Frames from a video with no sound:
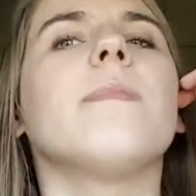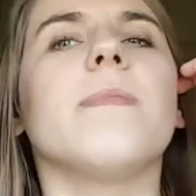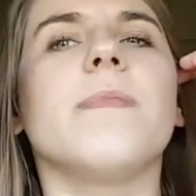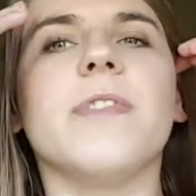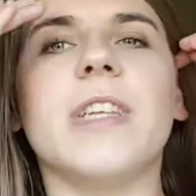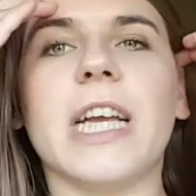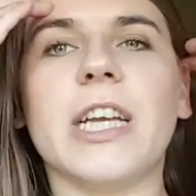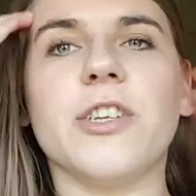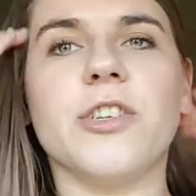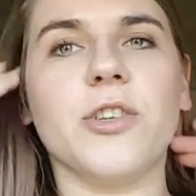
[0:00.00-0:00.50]

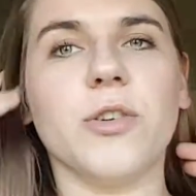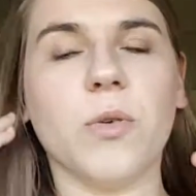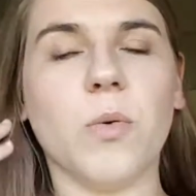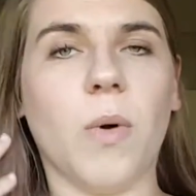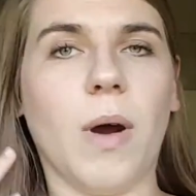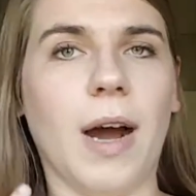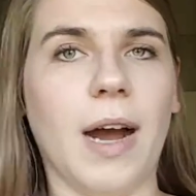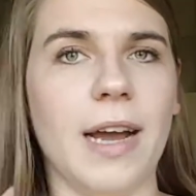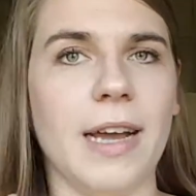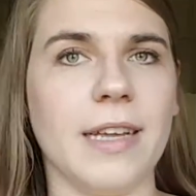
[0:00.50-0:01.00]

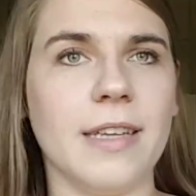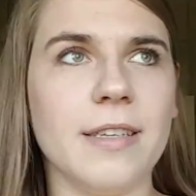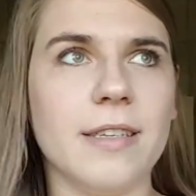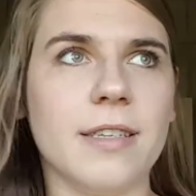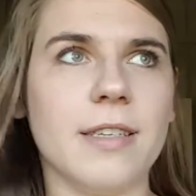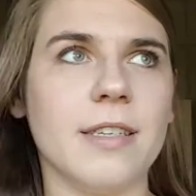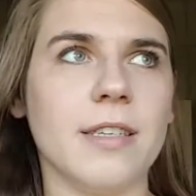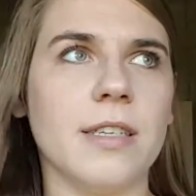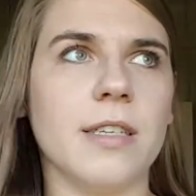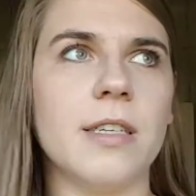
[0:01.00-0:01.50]

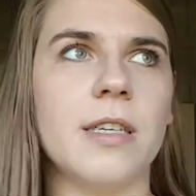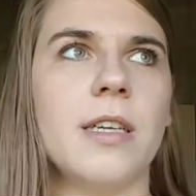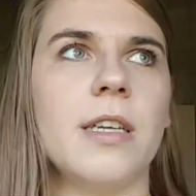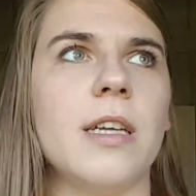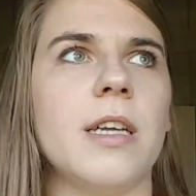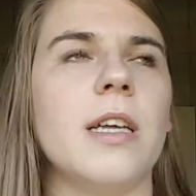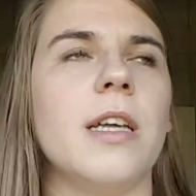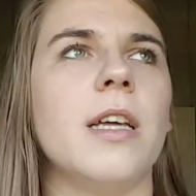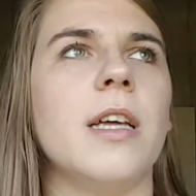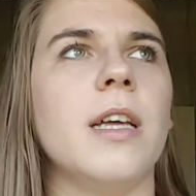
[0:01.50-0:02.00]
texture-wise,
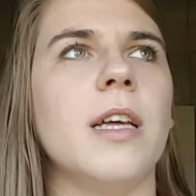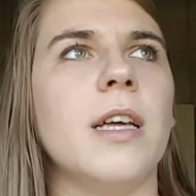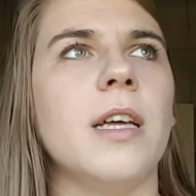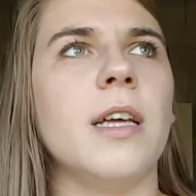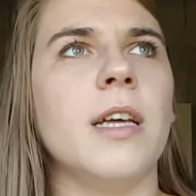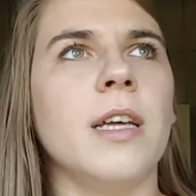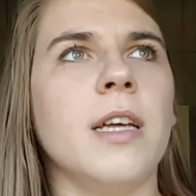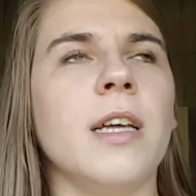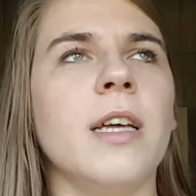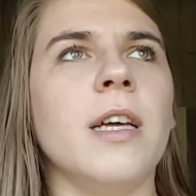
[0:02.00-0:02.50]

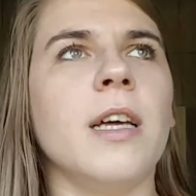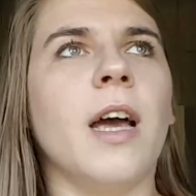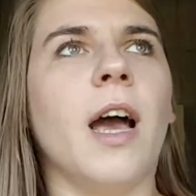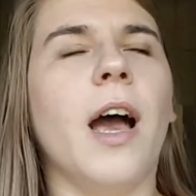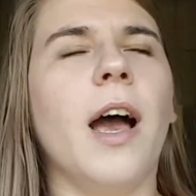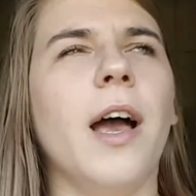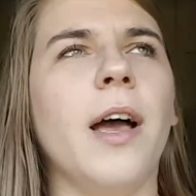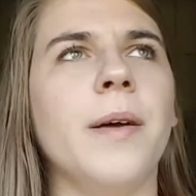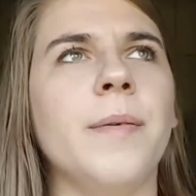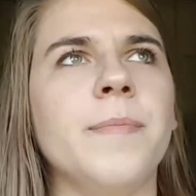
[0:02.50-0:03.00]

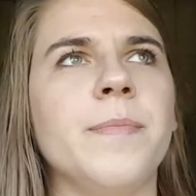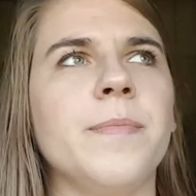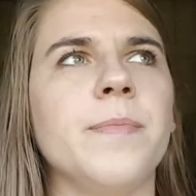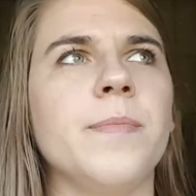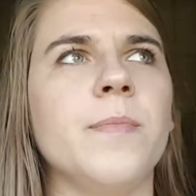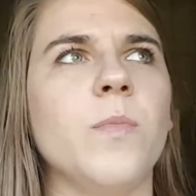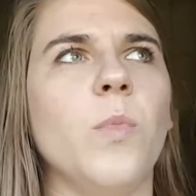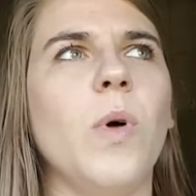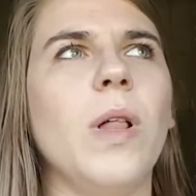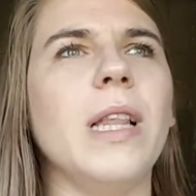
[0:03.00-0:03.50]

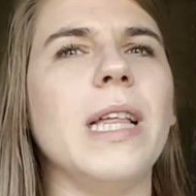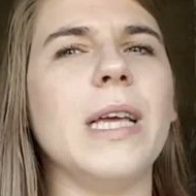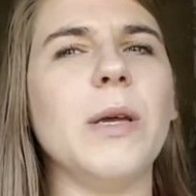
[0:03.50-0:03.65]
well,